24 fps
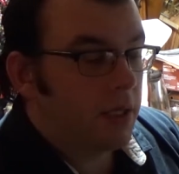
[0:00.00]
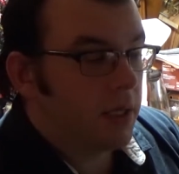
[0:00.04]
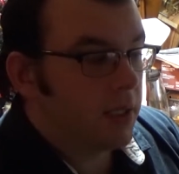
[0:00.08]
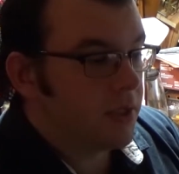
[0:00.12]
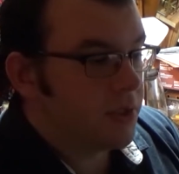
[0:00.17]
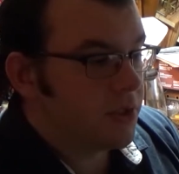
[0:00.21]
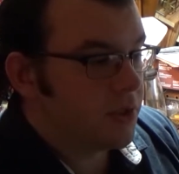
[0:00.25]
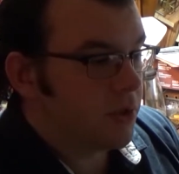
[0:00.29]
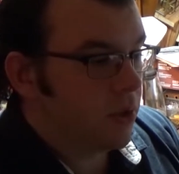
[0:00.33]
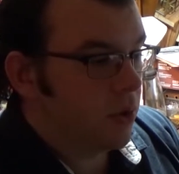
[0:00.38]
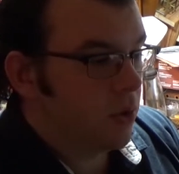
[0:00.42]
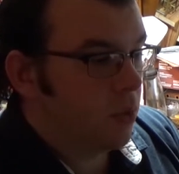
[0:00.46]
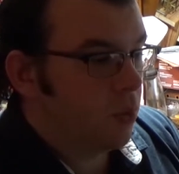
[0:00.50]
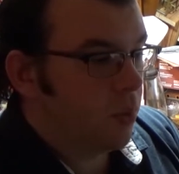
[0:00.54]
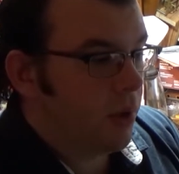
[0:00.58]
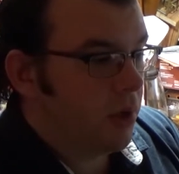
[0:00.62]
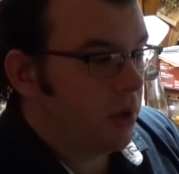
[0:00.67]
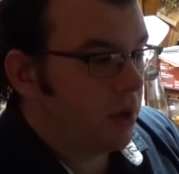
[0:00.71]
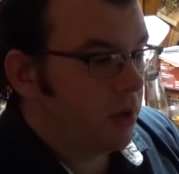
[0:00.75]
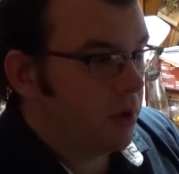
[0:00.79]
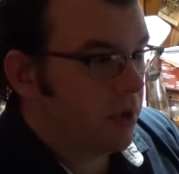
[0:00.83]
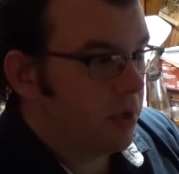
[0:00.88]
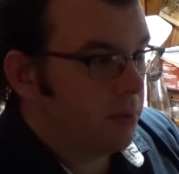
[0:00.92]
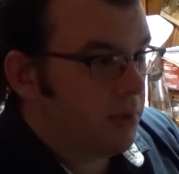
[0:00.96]
So
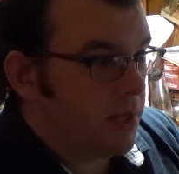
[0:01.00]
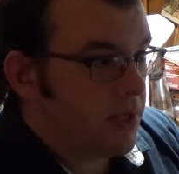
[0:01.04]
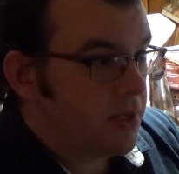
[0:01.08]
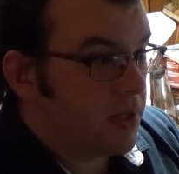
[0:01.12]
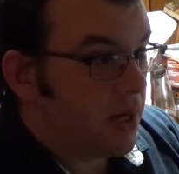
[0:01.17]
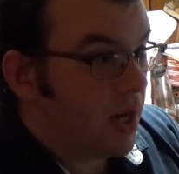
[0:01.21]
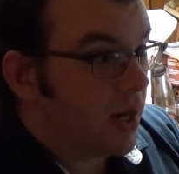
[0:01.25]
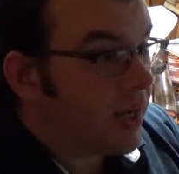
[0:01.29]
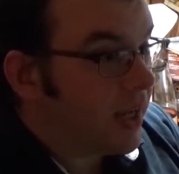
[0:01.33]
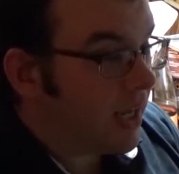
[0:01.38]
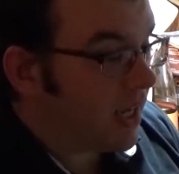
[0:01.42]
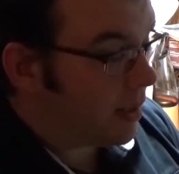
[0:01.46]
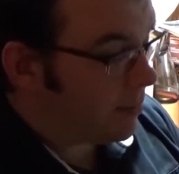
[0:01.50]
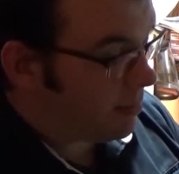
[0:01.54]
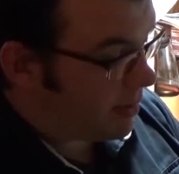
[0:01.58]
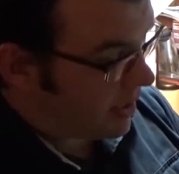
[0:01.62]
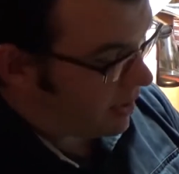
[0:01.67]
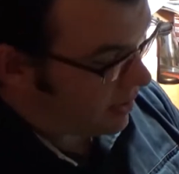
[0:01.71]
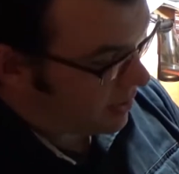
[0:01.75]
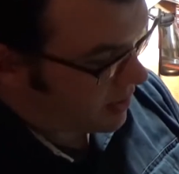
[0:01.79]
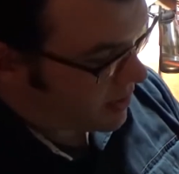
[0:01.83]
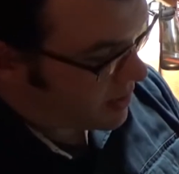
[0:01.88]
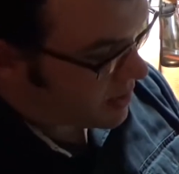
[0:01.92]
we're going to be talking about the